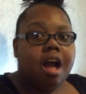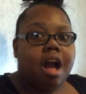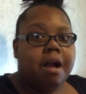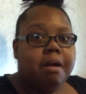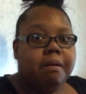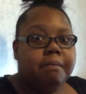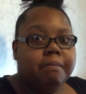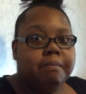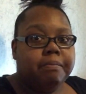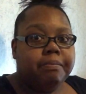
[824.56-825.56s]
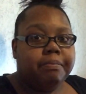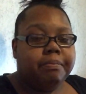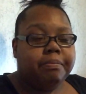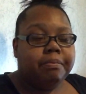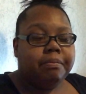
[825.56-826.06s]
So
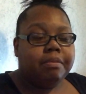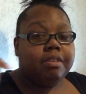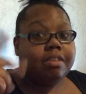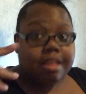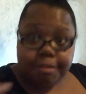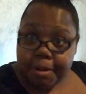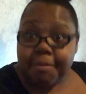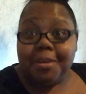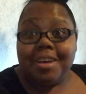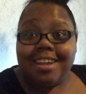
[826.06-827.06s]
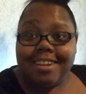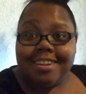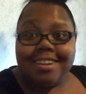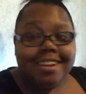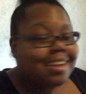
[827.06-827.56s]
that's what I'm doing.
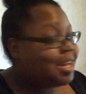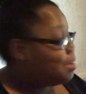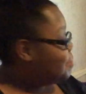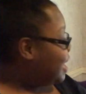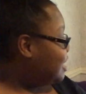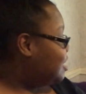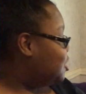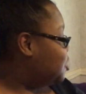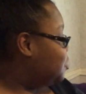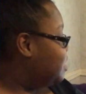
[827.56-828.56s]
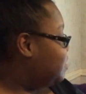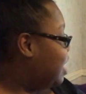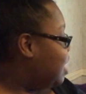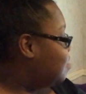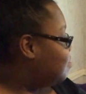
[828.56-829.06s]
I'm paying this
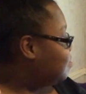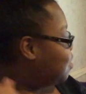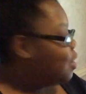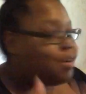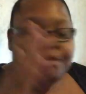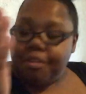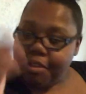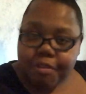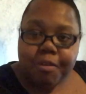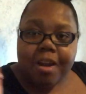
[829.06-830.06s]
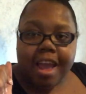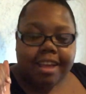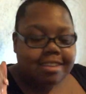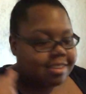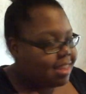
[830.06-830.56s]
$225 for the
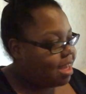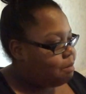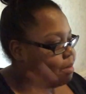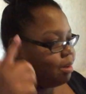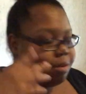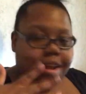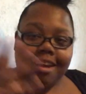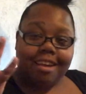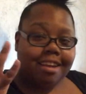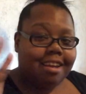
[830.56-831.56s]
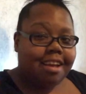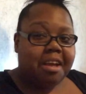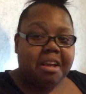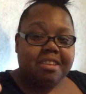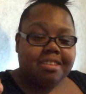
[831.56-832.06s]
Forex, and we're gonna
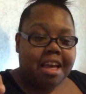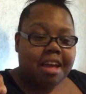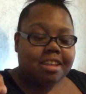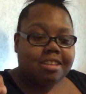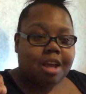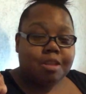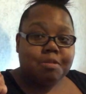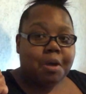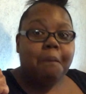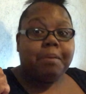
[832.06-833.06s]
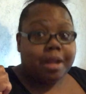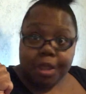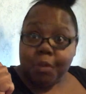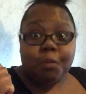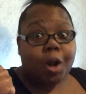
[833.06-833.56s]
see how this goes. We're gonna put
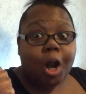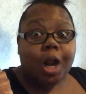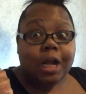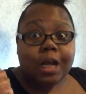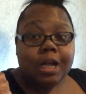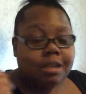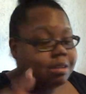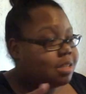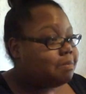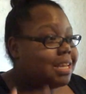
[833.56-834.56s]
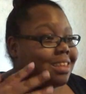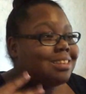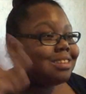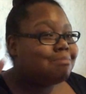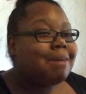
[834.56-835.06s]
in the work to make
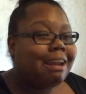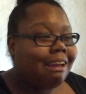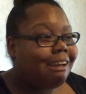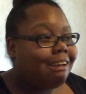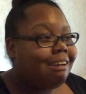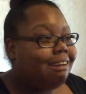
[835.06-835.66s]
this money.